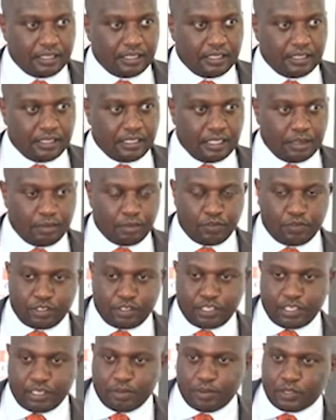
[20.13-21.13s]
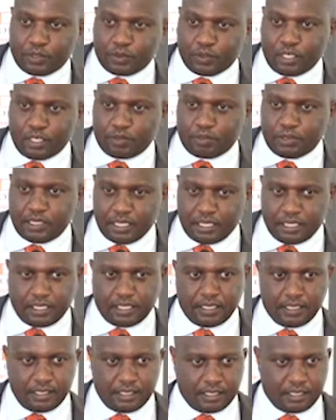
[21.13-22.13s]
in the name of coming to help
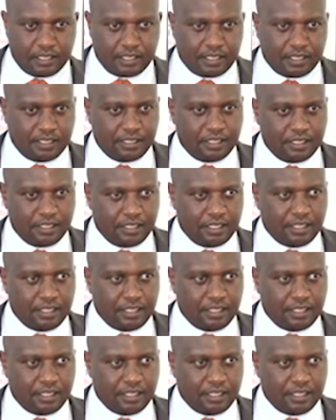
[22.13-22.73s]
journalists,